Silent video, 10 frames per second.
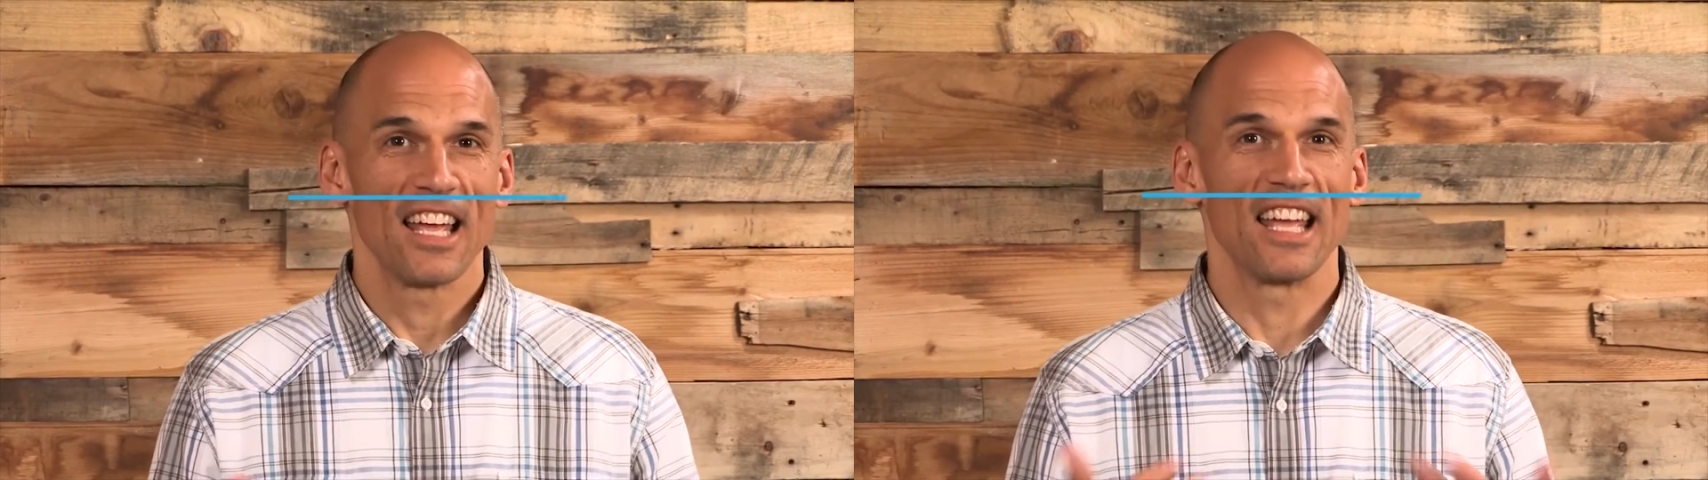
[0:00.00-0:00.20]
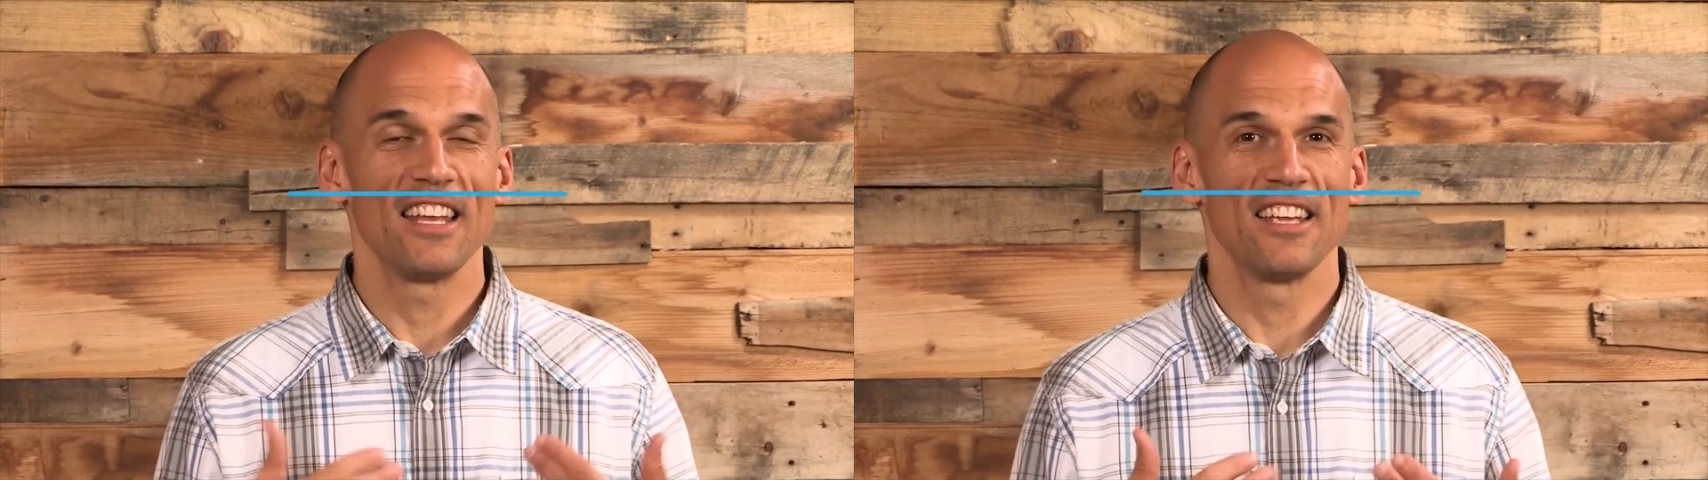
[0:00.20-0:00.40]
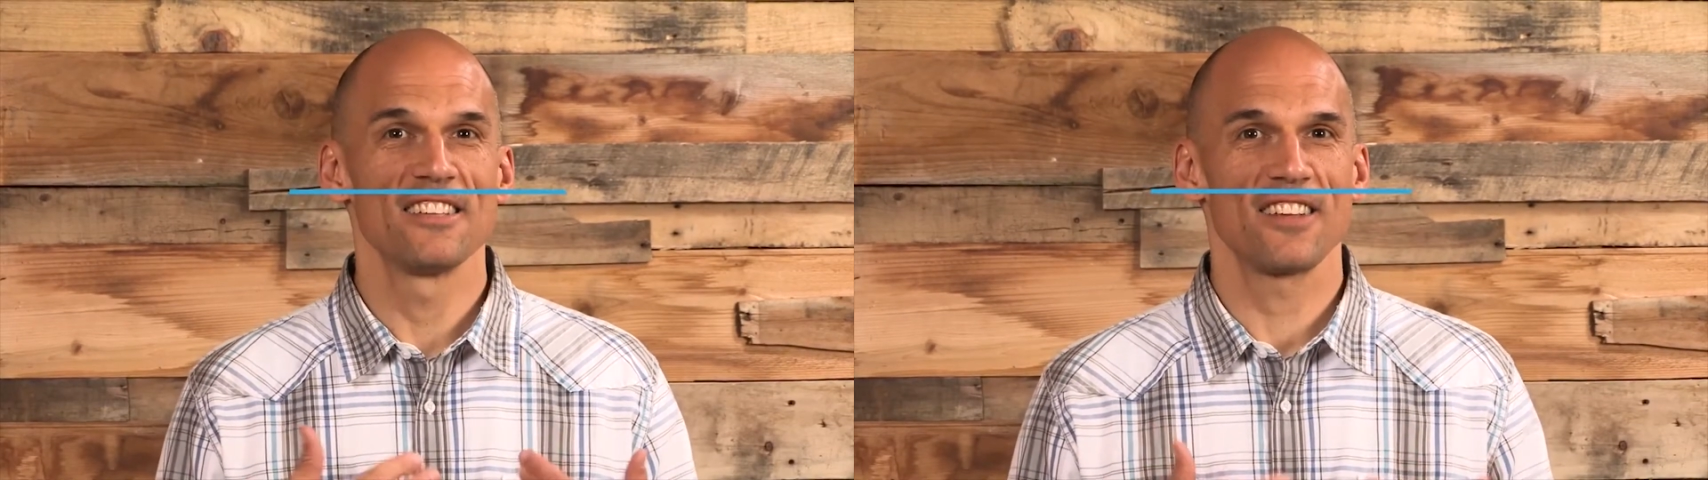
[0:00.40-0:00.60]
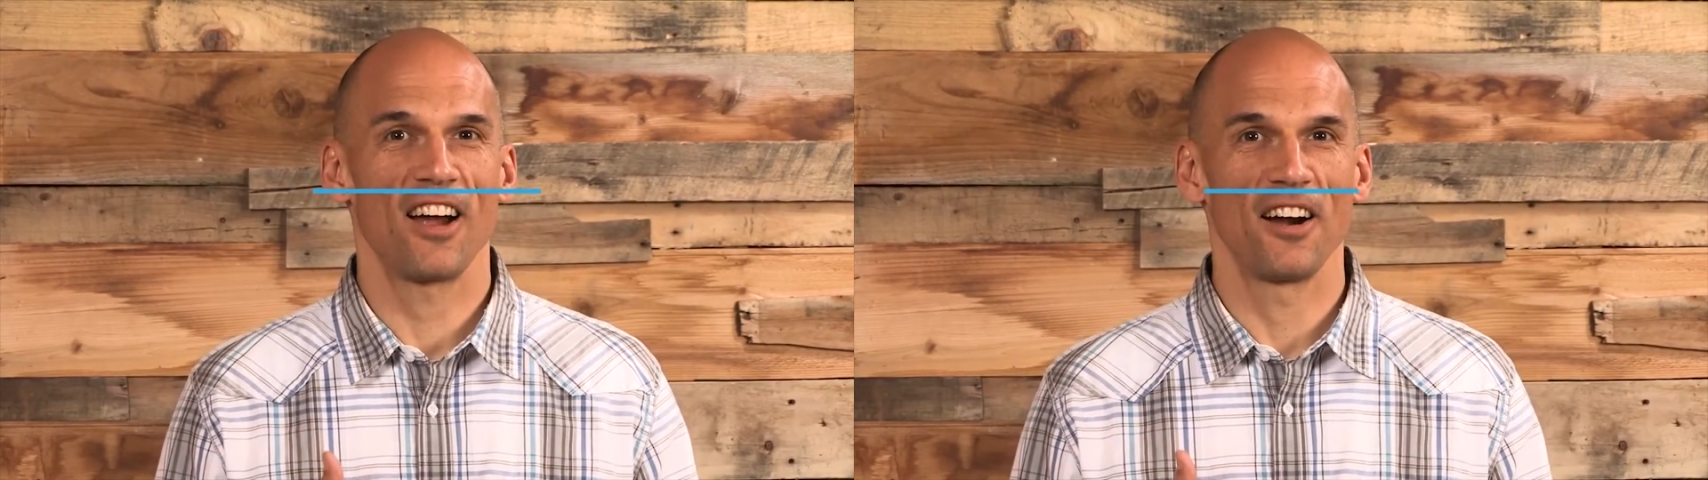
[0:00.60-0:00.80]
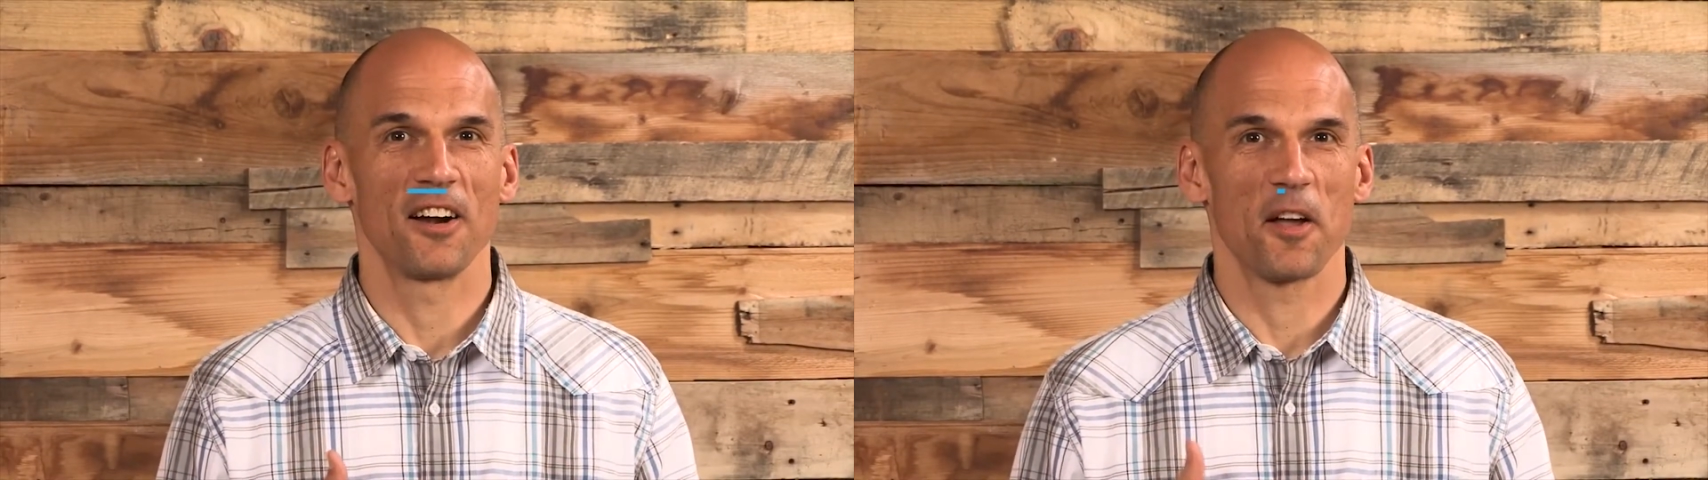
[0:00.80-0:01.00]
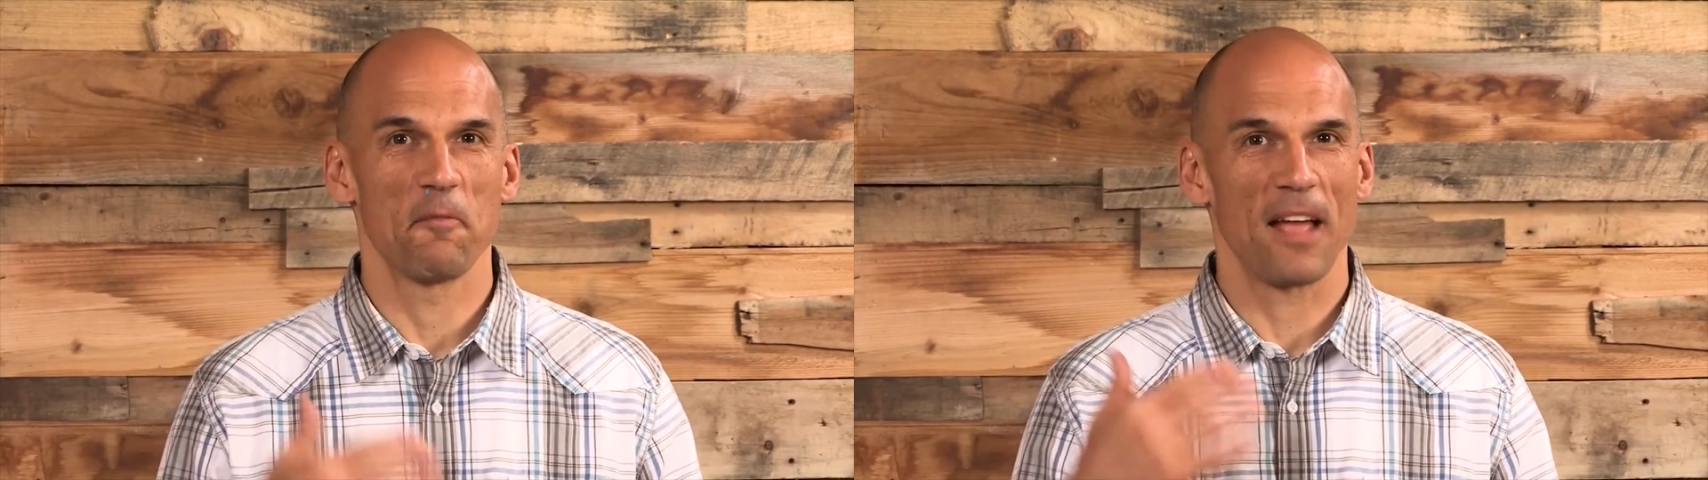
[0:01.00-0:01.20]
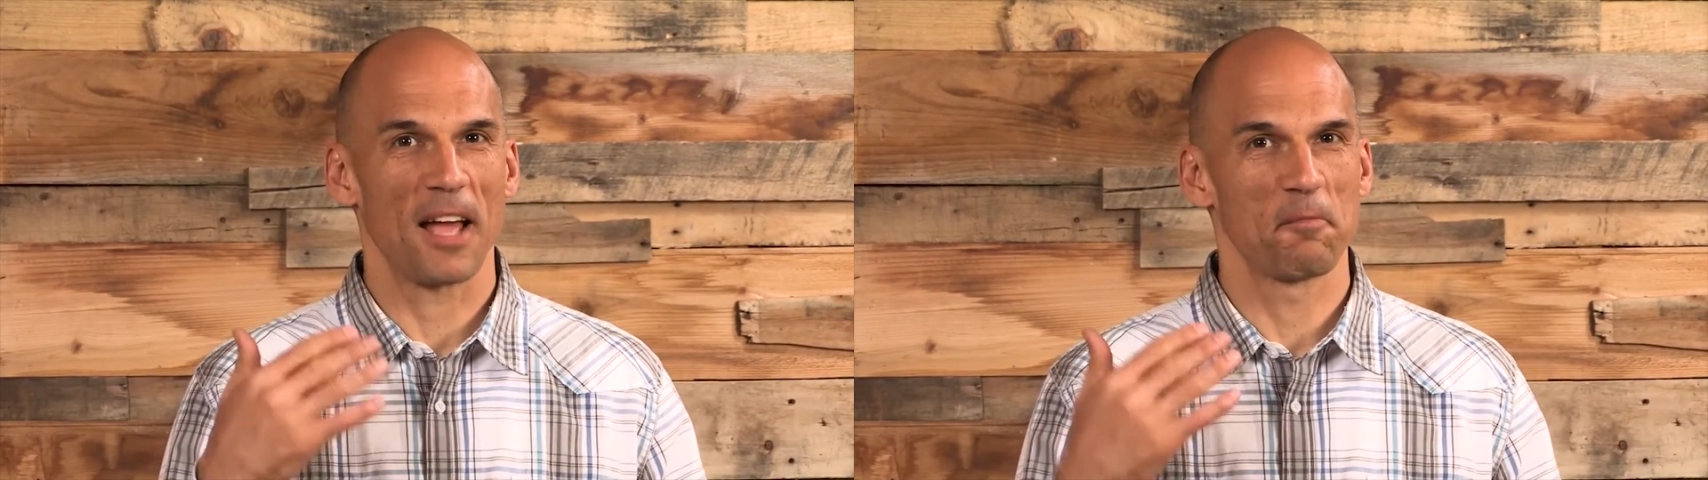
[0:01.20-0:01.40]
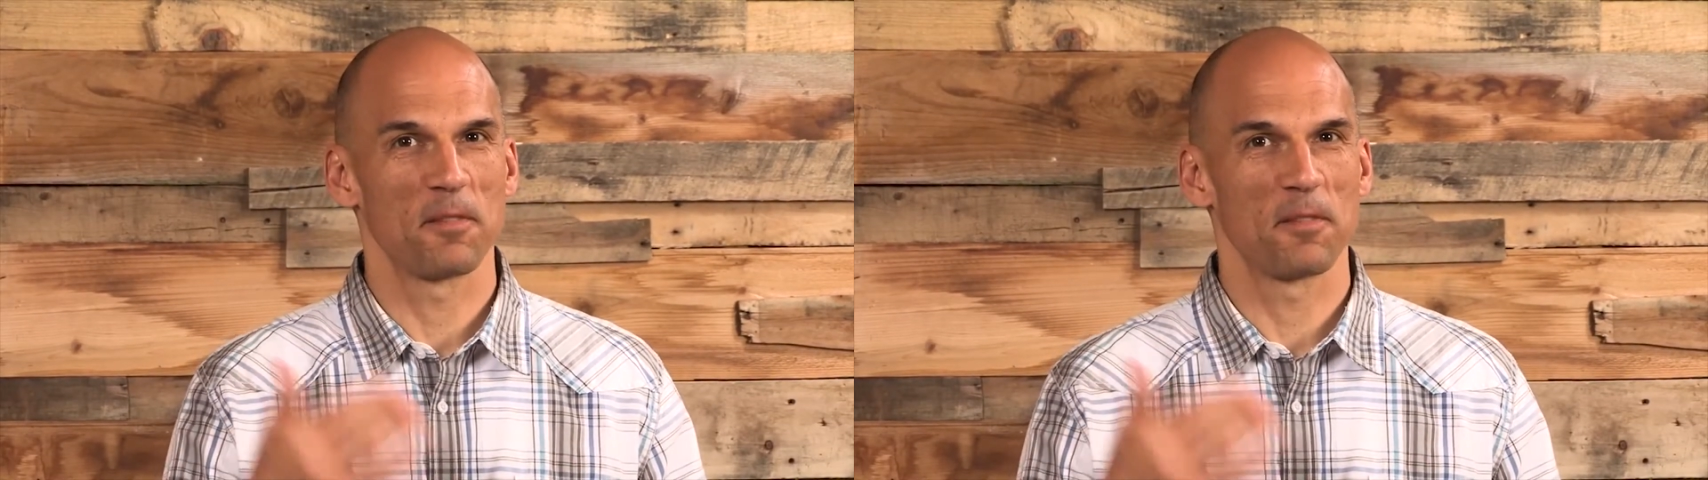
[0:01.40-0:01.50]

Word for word: in his heart a man